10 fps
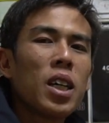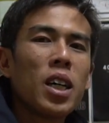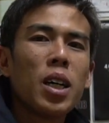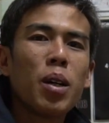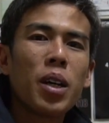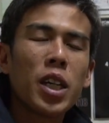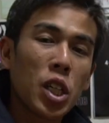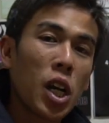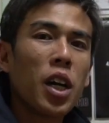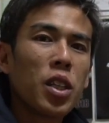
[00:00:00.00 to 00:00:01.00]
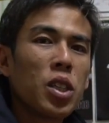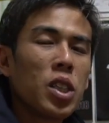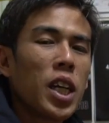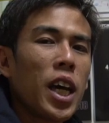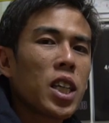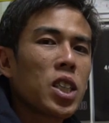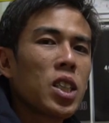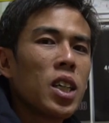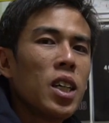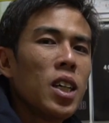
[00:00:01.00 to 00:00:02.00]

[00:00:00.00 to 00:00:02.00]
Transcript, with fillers: as a car enthusiast